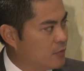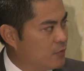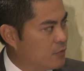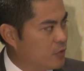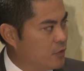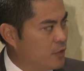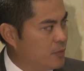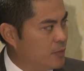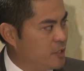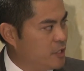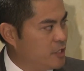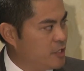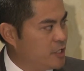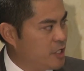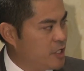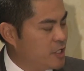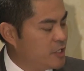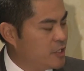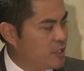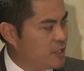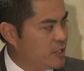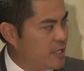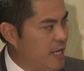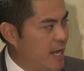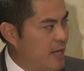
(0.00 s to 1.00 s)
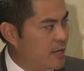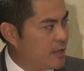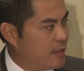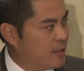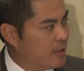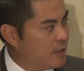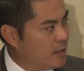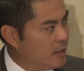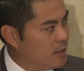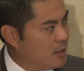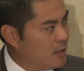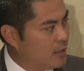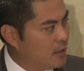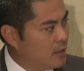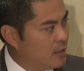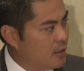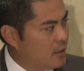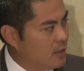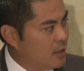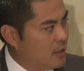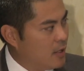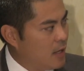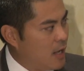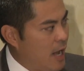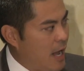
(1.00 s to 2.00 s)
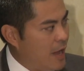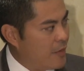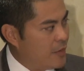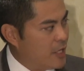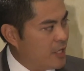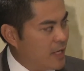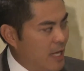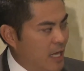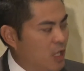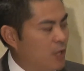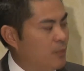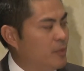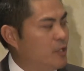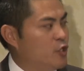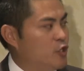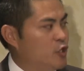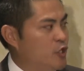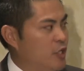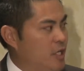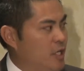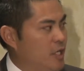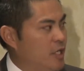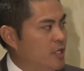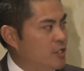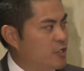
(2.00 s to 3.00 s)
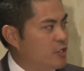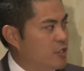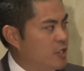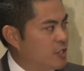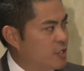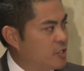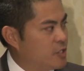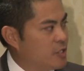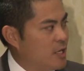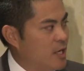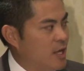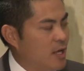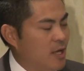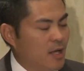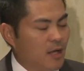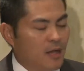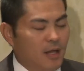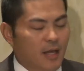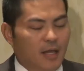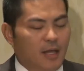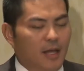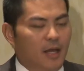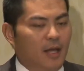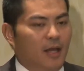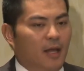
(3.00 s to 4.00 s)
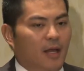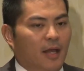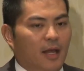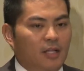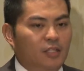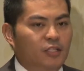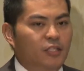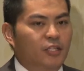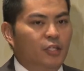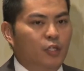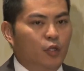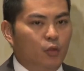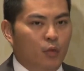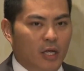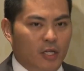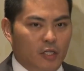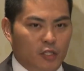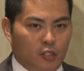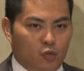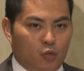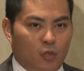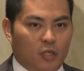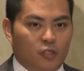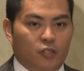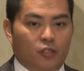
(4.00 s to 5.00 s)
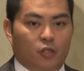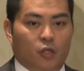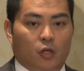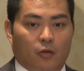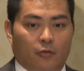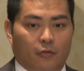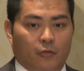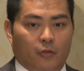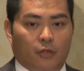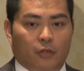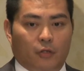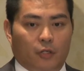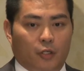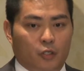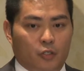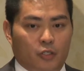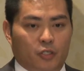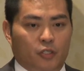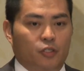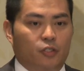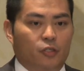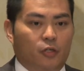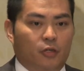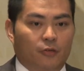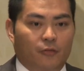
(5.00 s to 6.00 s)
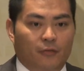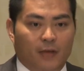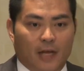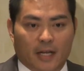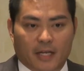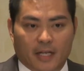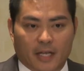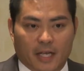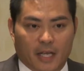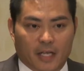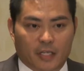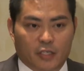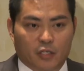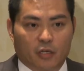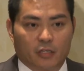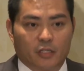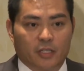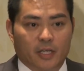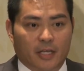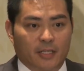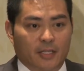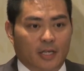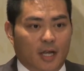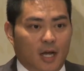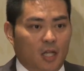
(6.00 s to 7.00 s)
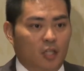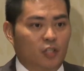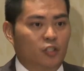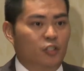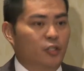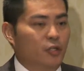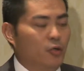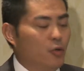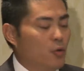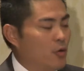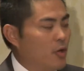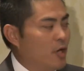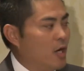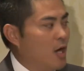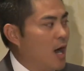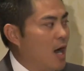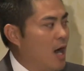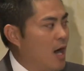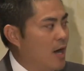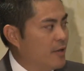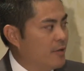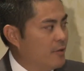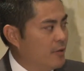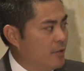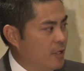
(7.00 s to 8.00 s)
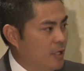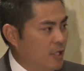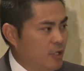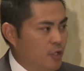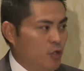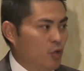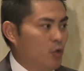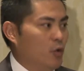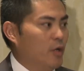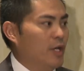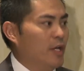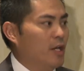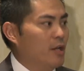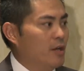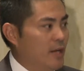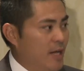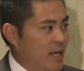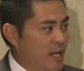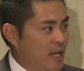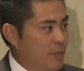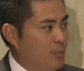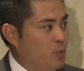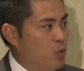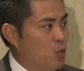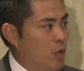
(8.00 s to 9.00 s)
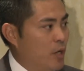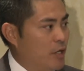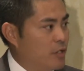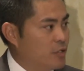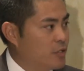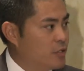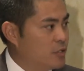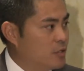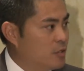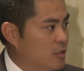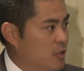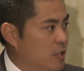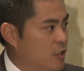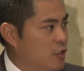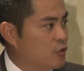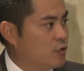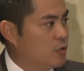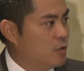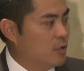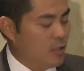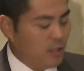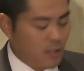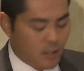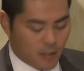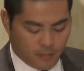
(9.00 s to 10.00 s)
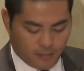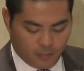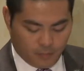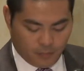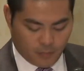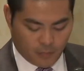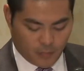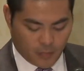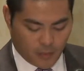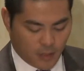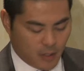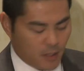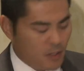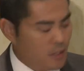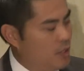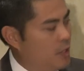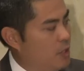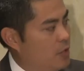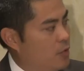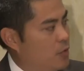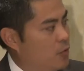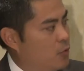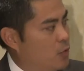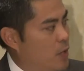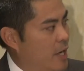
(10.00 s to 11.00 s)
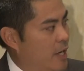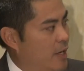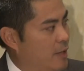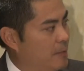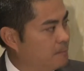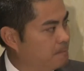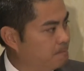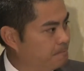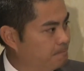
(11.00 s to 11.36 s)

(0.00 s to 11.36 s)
for immunization data. And then element G is just, NCQA just wants to know if you're using certified EHR technology or not. You don't get any points either way.